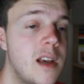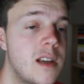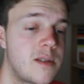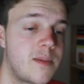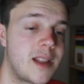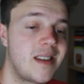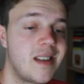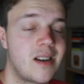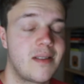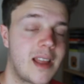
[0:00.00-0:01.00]
so whether
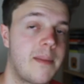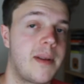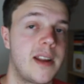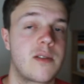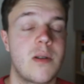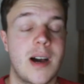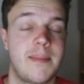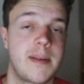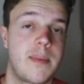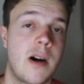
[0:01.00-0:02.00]
that played quite a
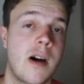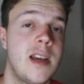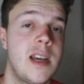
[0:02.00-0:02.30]
big part